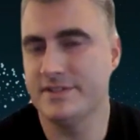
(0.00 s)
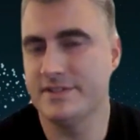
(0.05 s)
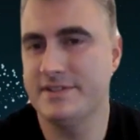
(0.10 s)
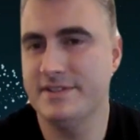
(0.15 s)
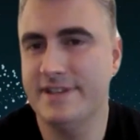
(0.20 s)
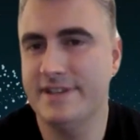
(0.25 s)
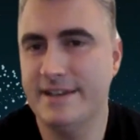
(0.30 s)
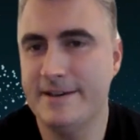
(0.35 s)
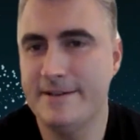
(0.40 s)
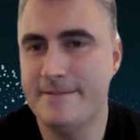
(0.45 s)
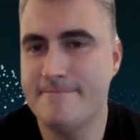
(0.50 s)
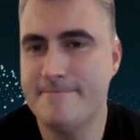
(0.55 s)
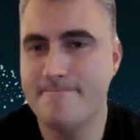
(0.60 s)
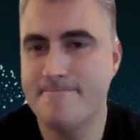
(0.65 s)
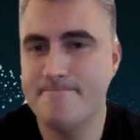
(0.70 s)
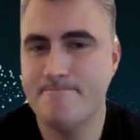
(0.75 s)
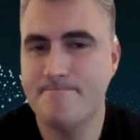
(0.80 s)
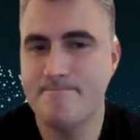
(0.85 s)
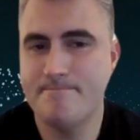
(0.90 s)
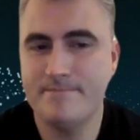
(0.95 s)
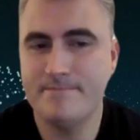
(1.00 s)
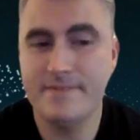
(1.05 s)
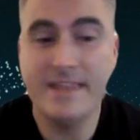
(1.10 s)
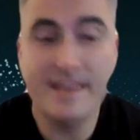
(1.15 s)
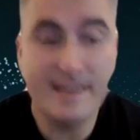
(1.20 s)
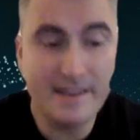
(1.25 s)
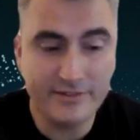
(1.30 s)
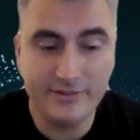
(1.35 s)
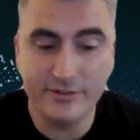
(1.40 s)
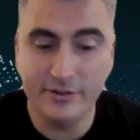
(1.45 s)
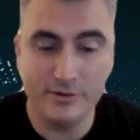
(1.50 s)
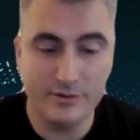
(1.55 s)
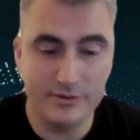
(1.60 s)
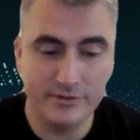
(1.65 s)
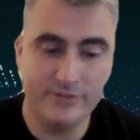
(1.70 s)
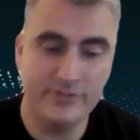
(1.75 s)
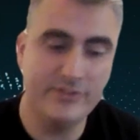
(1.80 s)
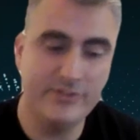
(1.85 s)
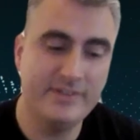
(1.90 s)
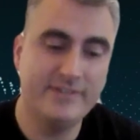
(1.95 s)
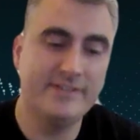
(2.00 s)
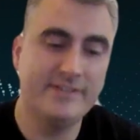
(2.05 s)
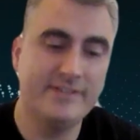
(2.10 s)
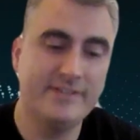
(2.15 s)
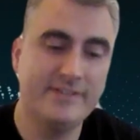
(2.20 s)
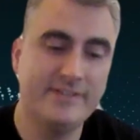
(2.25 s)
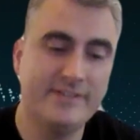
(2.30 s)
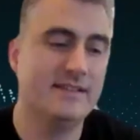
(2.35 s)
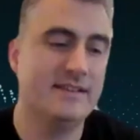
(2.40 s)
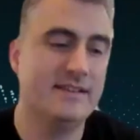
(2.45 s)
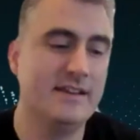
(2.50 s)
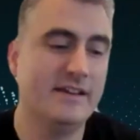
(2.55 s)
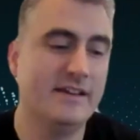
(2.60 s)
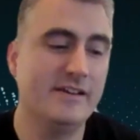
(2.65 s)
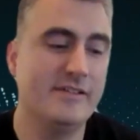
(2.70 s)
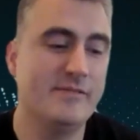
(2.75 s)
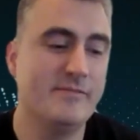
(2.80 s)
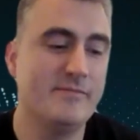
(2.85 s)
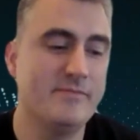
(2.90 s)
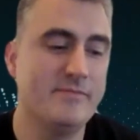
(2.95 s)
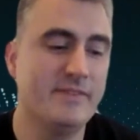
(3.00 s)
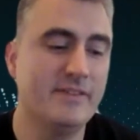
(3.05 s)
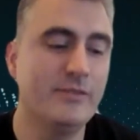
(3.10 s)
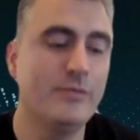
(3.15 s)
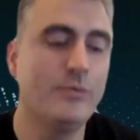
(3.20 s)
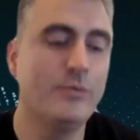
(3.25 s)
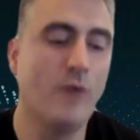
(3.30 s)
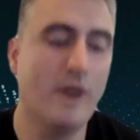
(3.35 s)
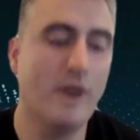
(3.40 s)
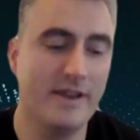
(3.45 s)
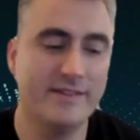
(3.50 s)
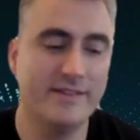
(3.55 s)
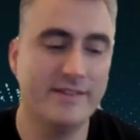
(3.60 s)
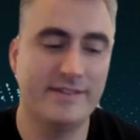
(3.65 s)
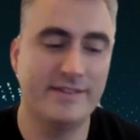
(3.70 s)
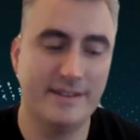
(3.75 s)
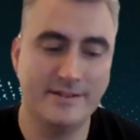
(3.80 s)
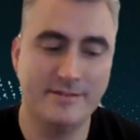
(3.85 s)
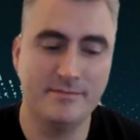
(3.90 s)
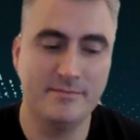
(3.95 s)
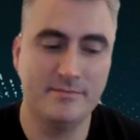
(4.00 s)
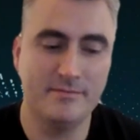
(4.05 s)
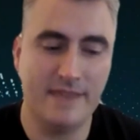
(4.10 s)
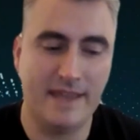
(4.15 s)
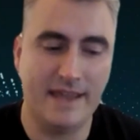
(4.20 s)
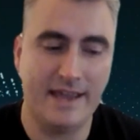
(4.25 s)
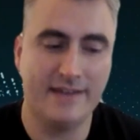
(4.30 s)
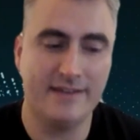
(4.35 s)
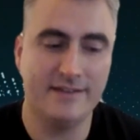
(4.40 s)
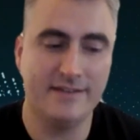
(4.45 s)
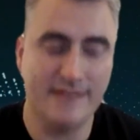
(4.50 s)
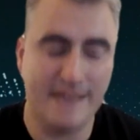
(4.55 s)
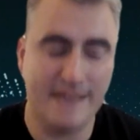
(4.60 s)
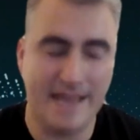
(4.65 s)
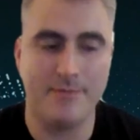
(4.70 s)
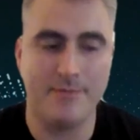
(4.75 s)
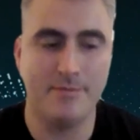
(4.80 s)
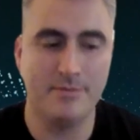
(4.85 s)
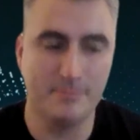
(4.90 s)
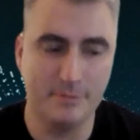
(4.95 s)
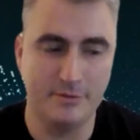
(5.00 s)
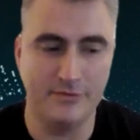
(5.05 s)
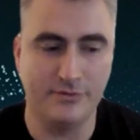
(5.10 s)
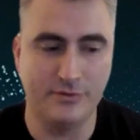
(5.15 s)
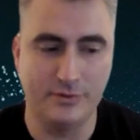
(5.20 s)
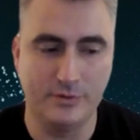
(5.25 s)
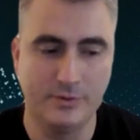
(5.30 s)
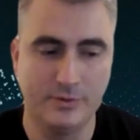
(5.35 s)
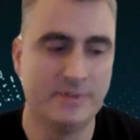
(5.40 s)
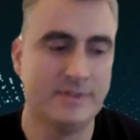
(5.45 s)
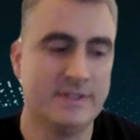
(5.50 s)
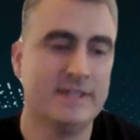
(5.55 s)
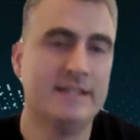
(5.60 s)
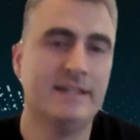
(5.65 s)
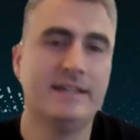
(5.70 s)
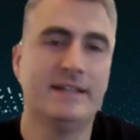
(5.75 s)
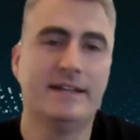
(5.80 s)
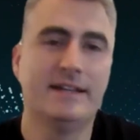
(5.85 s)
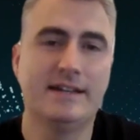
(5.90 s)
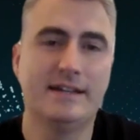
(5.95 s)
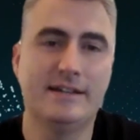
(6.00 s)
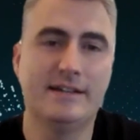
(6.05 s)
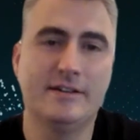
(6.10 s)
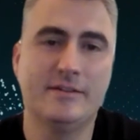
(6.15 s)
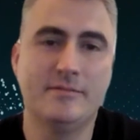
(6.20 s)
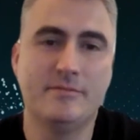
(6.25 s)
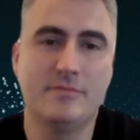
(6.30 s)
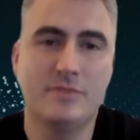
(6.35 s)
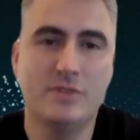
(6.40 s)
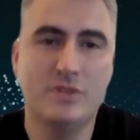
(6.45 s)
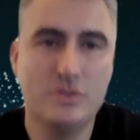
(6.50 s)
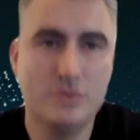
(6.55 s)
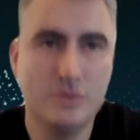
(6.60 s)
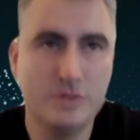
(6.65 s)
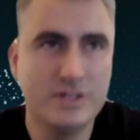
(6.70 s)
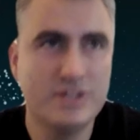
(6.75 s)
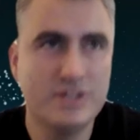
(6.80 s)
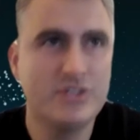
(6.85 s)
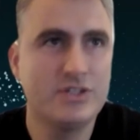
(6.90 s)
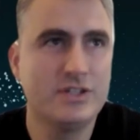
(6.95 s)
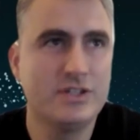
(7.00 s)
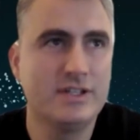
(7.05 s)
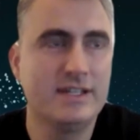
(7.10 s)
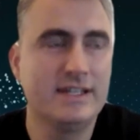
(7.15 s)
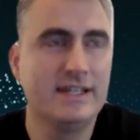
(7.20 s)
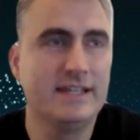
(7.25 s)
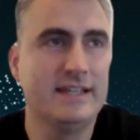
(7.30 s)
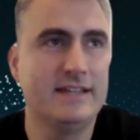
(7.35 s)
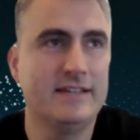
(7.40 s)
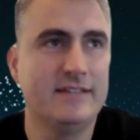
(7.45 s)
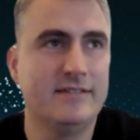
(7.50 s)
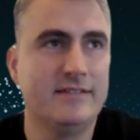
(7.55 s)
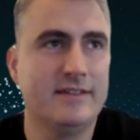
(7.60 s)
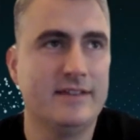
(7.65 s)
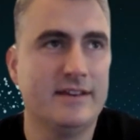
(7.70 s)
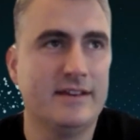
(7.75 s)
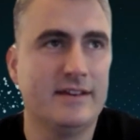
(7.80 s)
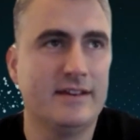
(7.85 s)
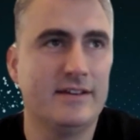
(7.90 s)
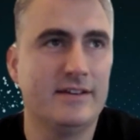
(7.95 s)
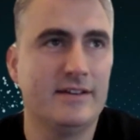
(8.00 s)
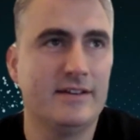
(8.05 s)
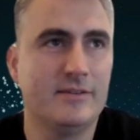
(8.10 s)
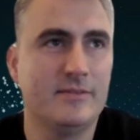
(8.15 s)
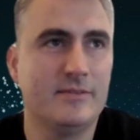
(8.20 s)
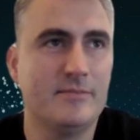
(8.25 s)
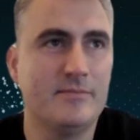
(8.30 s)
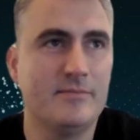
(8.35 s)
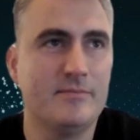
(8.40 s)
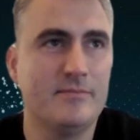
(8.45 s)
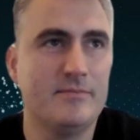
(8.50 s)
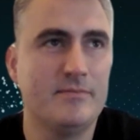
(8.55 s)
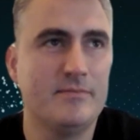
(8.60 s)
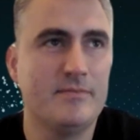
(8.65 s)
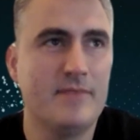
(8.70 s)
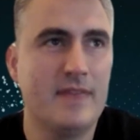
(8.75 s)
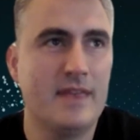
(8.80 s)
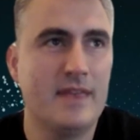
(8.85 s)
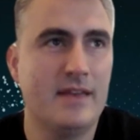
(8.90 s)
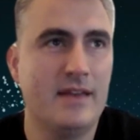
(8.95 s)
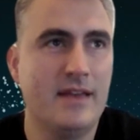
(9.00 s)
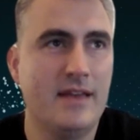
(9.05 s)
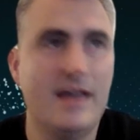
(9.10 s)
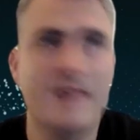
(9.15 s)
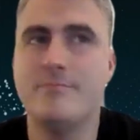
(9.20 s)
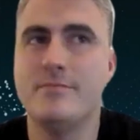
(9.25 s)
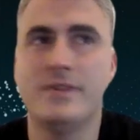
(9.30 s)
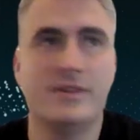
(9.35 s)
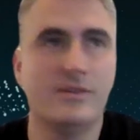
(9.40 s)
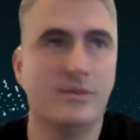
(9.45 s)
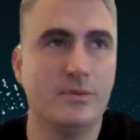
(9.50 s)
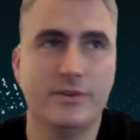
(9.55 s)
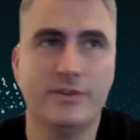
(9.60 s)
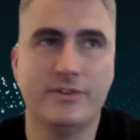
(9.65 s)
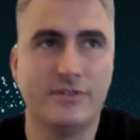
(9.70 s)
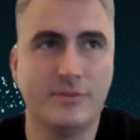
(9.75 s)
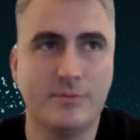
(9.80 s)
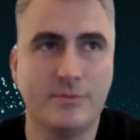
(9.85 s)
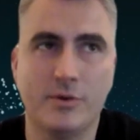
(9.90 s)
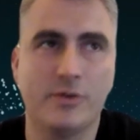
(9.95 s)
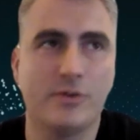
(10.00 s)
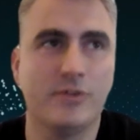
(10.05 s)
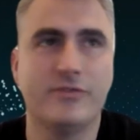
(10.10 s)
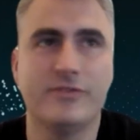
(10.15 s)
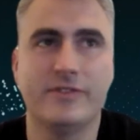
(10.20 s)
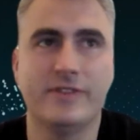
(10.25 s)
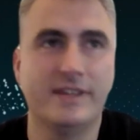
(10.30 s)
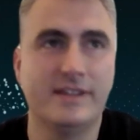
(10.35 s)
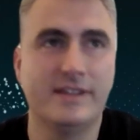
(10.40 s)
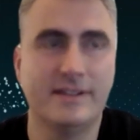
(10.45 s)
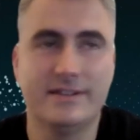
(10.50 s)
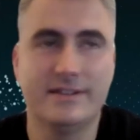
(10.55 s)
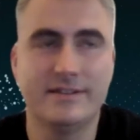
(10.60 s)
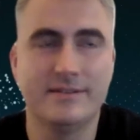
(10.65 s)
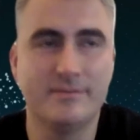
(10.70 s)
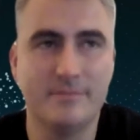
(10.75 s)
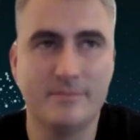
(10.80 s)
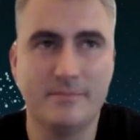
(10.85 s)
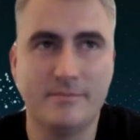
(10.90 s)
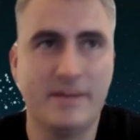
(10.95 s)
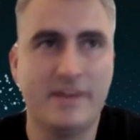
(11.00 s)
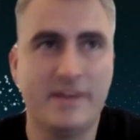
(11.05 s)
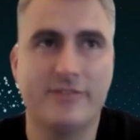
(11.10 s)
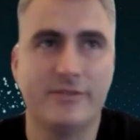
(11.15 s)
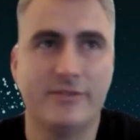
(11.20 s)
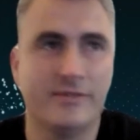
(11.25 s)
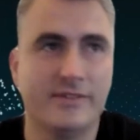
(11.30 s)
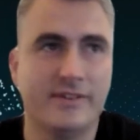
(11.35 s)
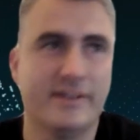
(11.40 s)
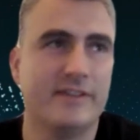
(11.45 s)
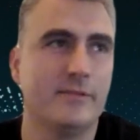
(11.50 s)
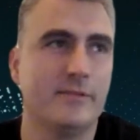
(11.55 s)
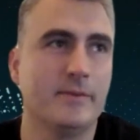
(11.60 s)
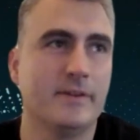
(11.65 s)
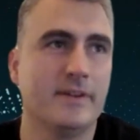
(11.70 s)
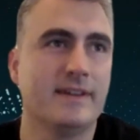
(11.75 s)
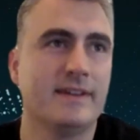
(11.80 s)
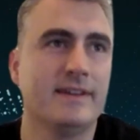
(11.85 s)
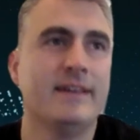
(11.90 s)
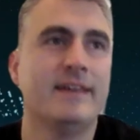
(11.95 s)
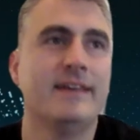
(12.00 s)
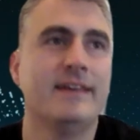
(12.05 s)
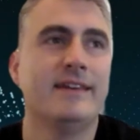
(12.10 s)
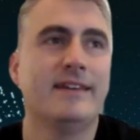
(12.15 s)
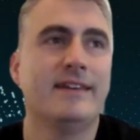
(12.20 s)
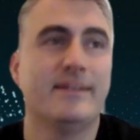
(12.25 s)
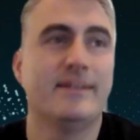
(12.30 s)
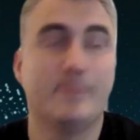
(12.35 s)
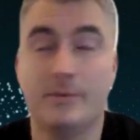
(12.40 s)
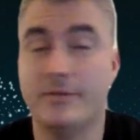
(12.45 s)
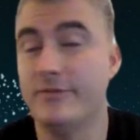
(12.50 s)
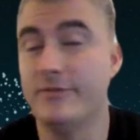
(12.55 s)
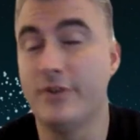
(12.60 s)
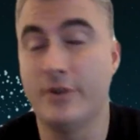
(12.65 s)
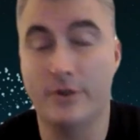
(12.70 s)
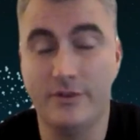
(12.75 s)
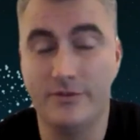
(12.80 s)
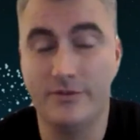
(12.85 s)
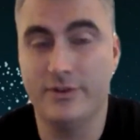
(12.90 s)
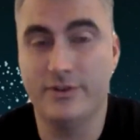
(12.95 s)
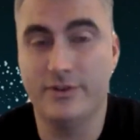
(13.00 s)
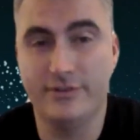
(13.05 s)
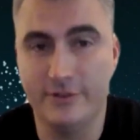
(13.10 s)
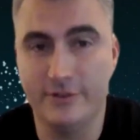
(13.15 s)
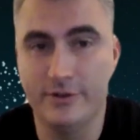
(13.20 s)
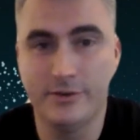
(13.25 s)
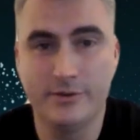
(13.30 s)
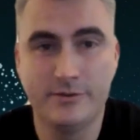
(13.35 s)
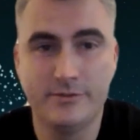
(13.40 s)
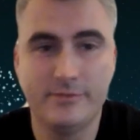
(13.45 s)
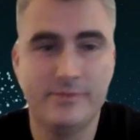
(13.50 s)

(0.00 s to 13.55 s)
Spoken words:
Yeah, so this is it. This is why this hadn't happened before. Traditionally, ambient noise tomography and passive seismic has been very, very slow.